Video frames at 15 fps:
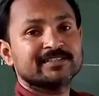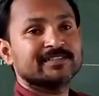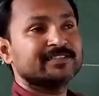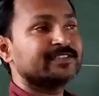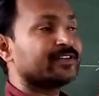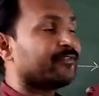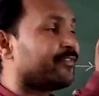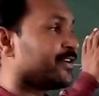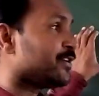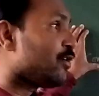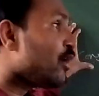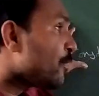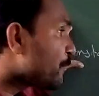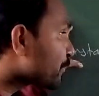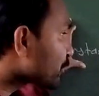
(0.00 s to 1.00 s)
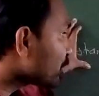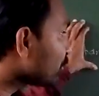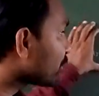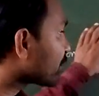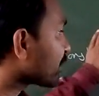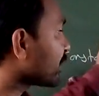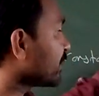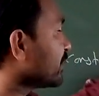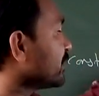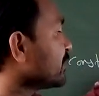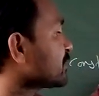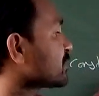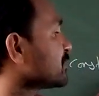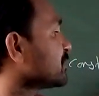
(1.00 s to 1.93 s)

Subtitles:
in the way of progress,